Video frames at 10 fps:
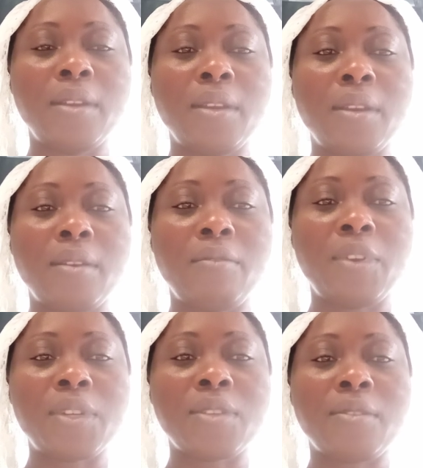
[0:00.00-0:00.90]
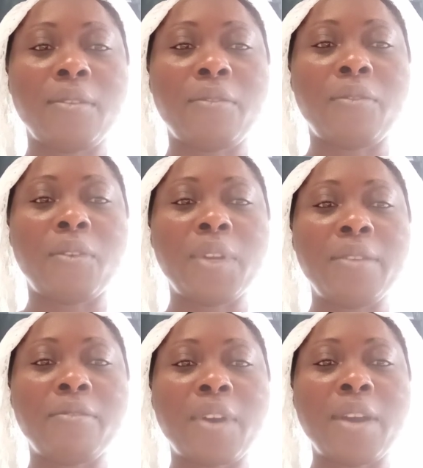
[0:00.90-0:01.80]
Uh, verse
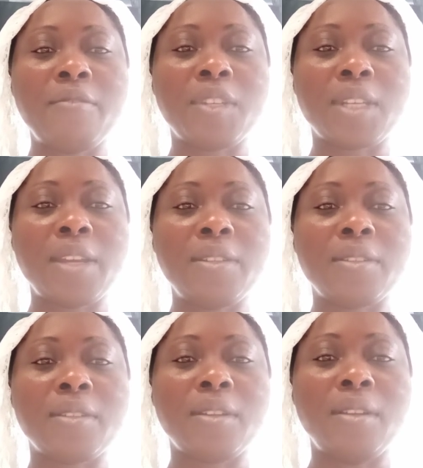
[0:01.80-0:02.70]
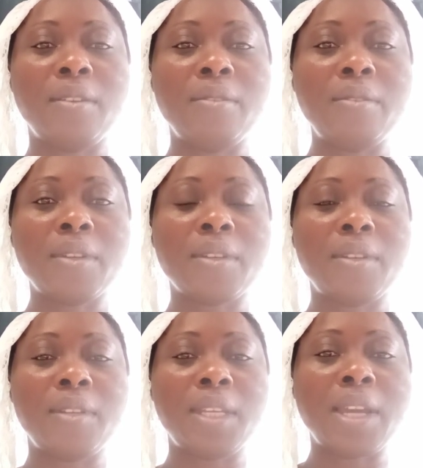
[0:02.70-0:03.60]
45 says, Look,
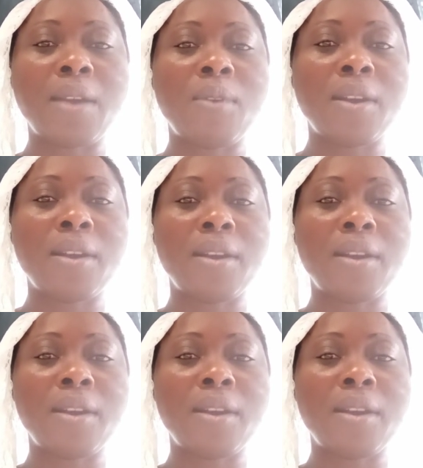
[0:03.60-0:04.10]
the hour